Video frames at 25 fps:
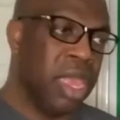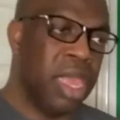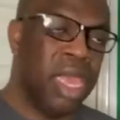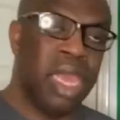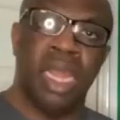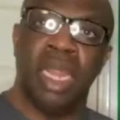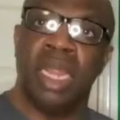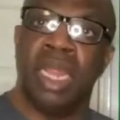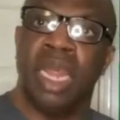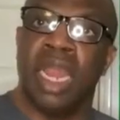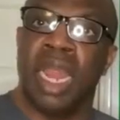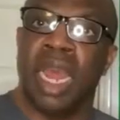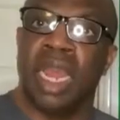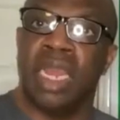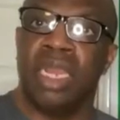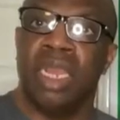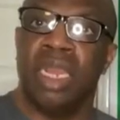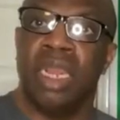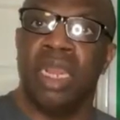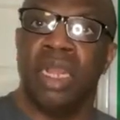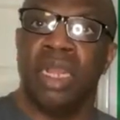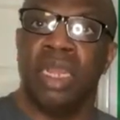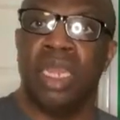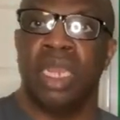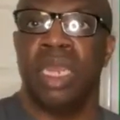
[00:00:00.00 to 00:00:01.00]
In the
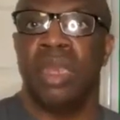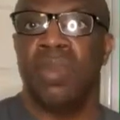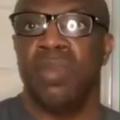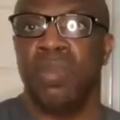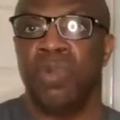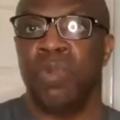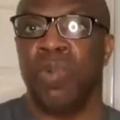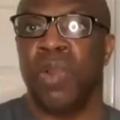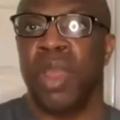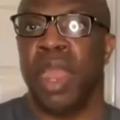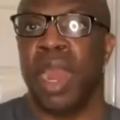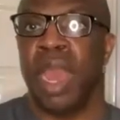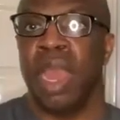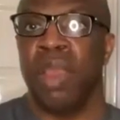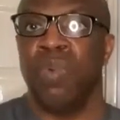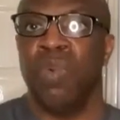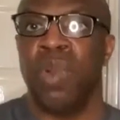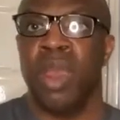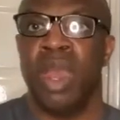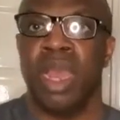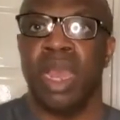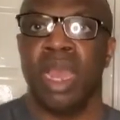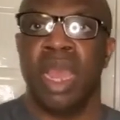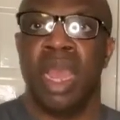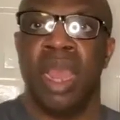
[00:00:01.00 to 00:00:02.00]
national team where I
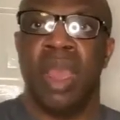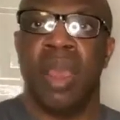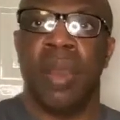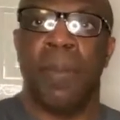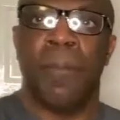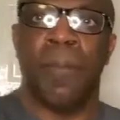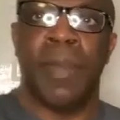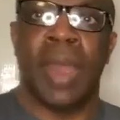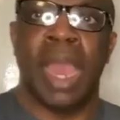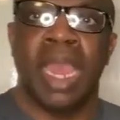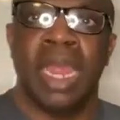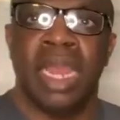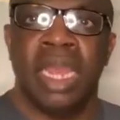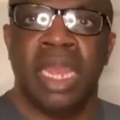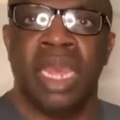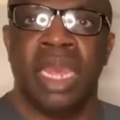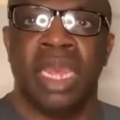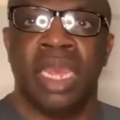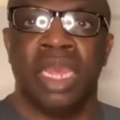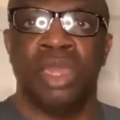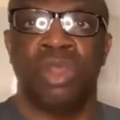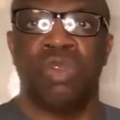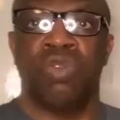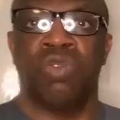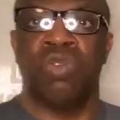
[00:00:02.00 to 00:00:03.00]
work, mine
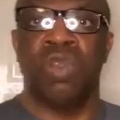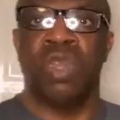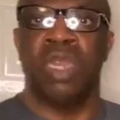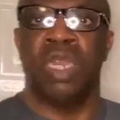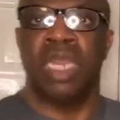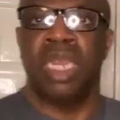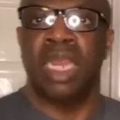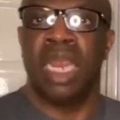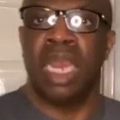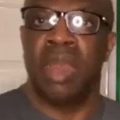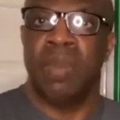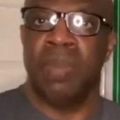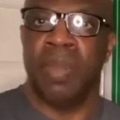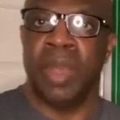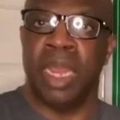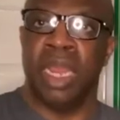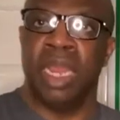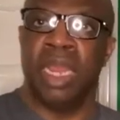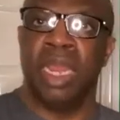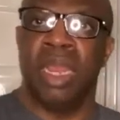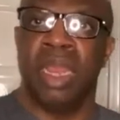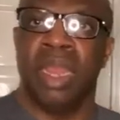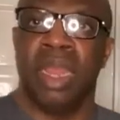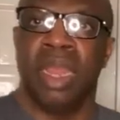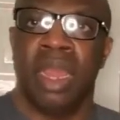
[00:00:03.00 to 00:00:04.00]
is to
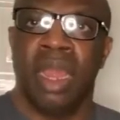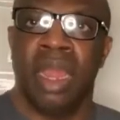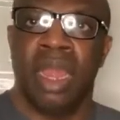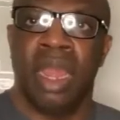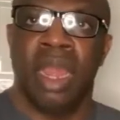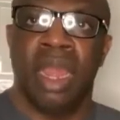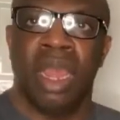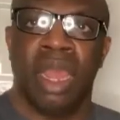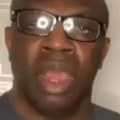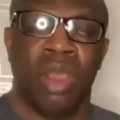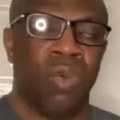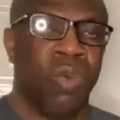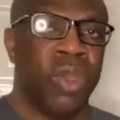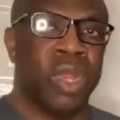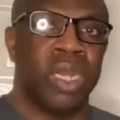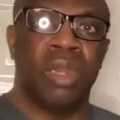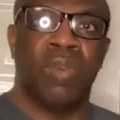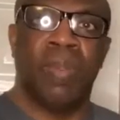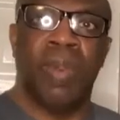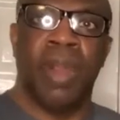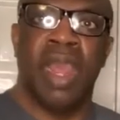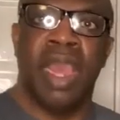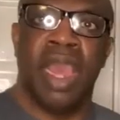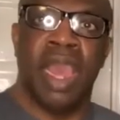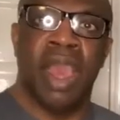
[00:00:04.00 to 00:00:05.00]
determine which
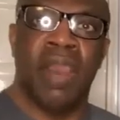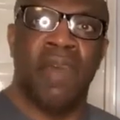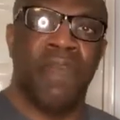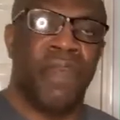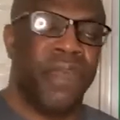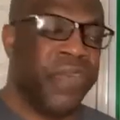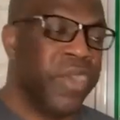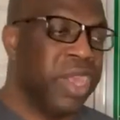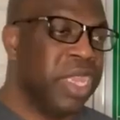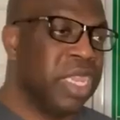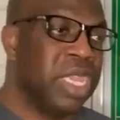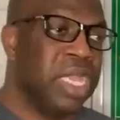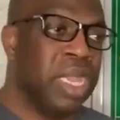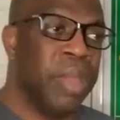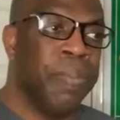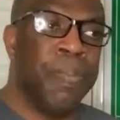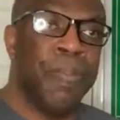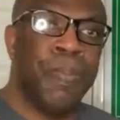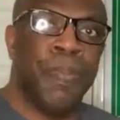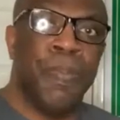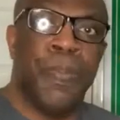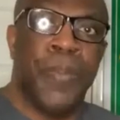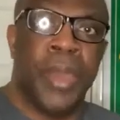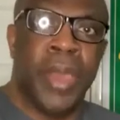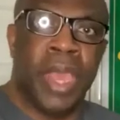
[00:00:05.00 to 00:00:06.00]
player fits the
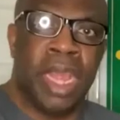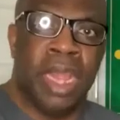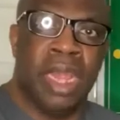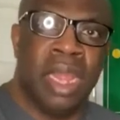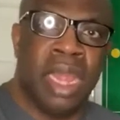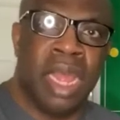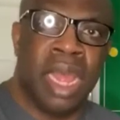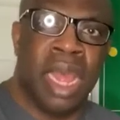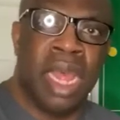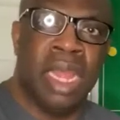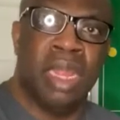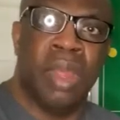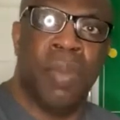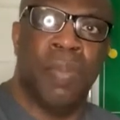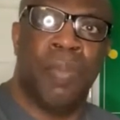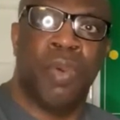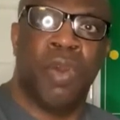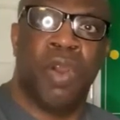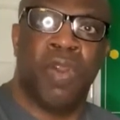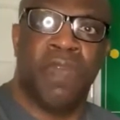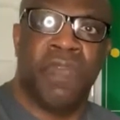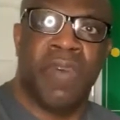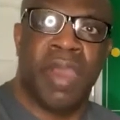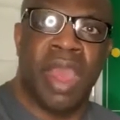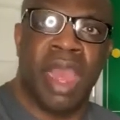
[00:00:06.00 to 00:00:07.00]
bill and the
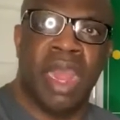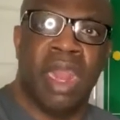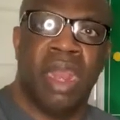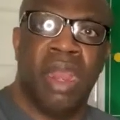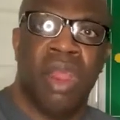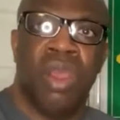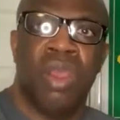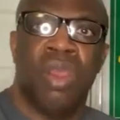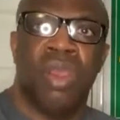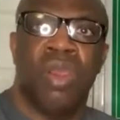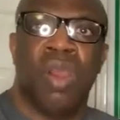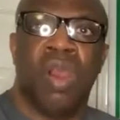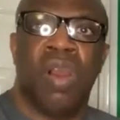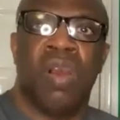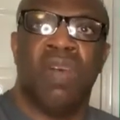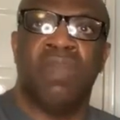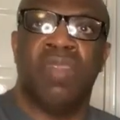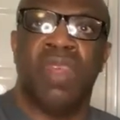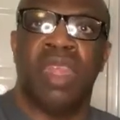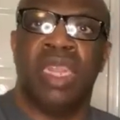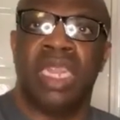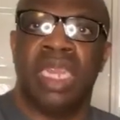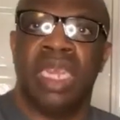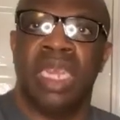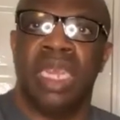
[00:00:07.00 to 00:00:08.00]
profile of
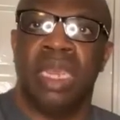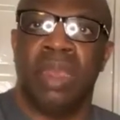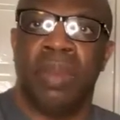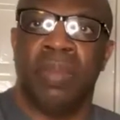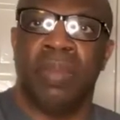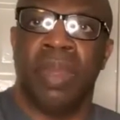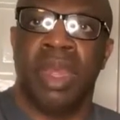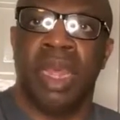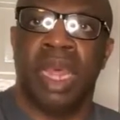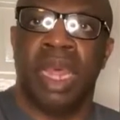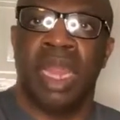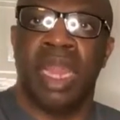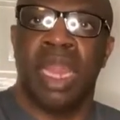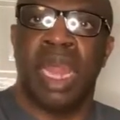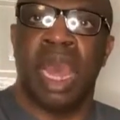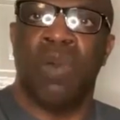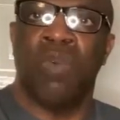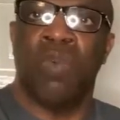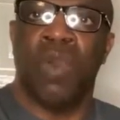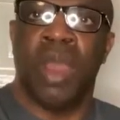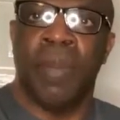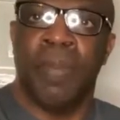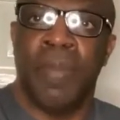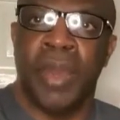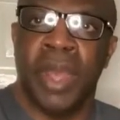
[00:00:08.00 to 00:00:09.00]
the team that
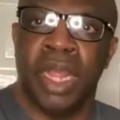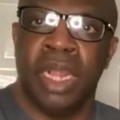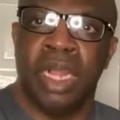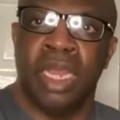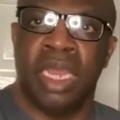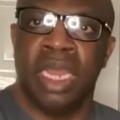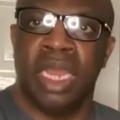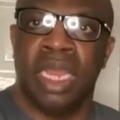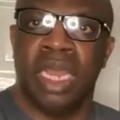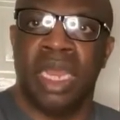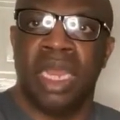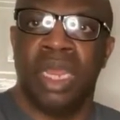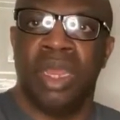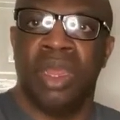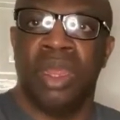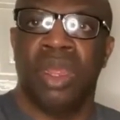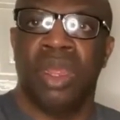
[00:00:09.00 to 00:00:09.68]
we're building.